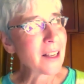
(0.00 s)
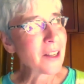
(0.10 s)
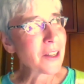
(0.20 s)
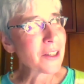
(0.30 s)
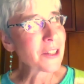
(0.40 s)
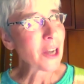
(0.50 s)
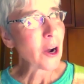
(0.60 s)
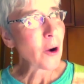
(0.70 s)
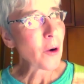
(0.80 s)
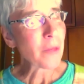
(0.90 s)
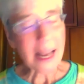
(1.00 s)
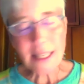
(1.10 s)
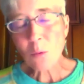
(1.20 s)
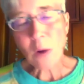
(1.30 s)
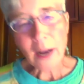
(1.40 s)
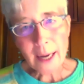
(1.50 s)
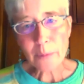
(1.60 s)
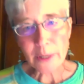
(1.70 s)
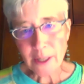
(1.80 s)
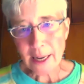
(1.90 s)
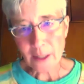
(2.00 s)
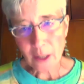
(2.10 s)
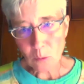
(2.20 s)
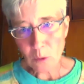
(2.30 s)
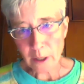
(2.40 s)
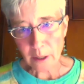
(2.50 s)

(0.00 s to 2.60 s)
so that's why Bridget had to go to work.